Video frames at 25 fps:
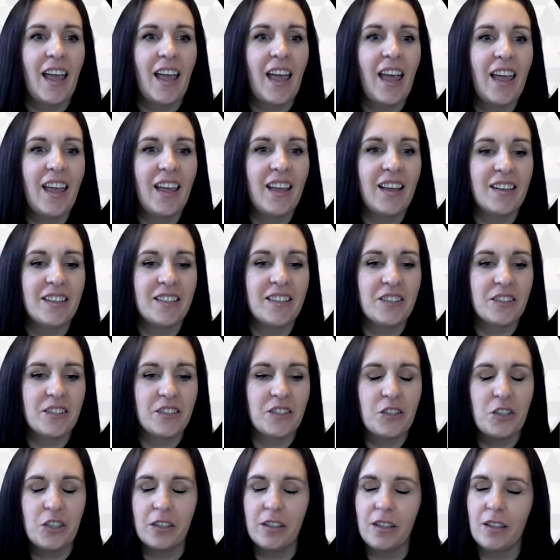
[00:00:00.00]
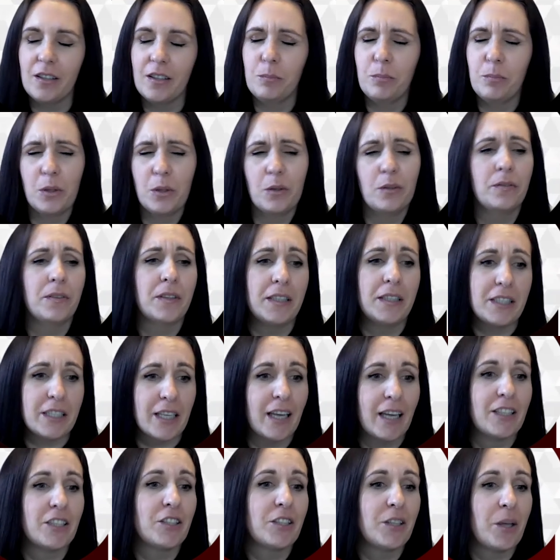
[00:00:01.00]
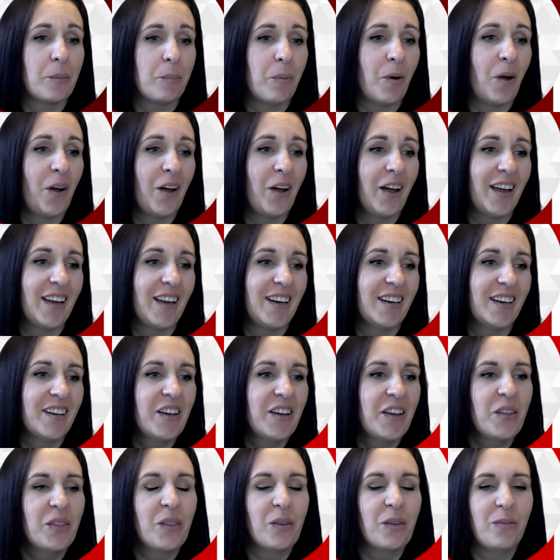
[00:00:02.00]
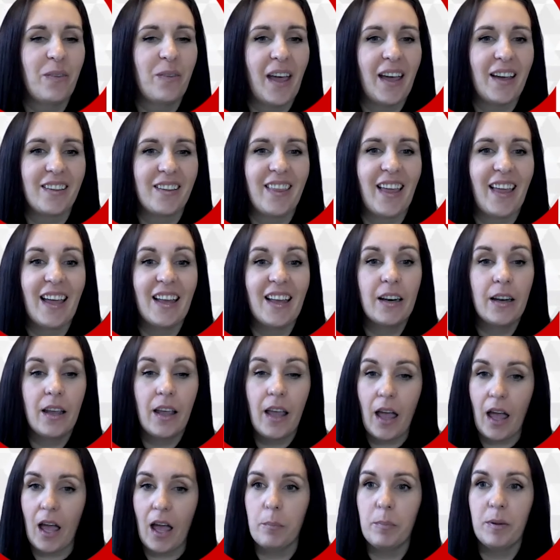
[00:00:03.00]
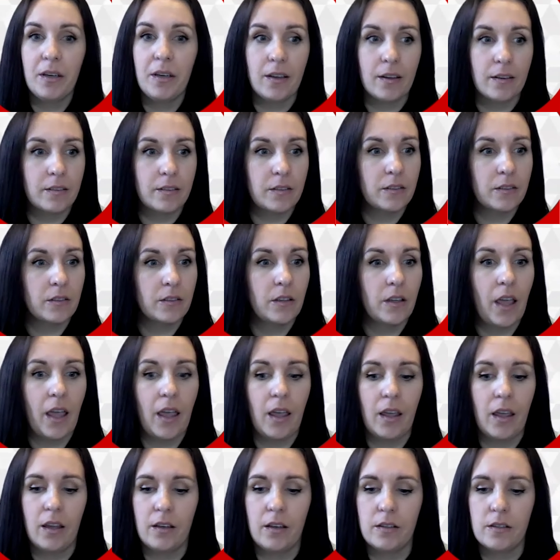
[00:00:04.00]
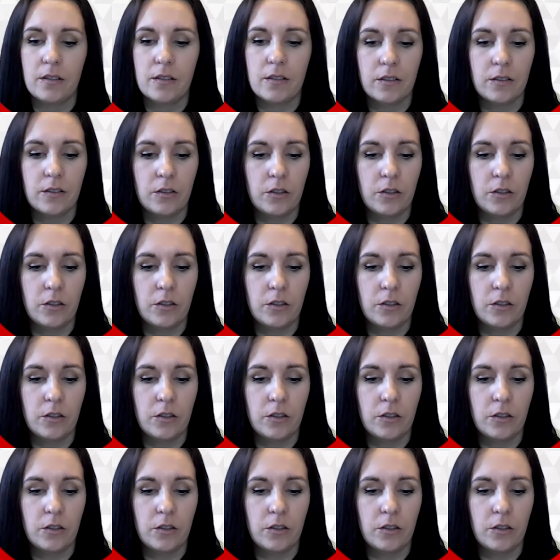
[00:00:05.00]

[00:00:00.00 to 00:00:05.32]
And Gillian beautifully touched upon the fact that happiness and,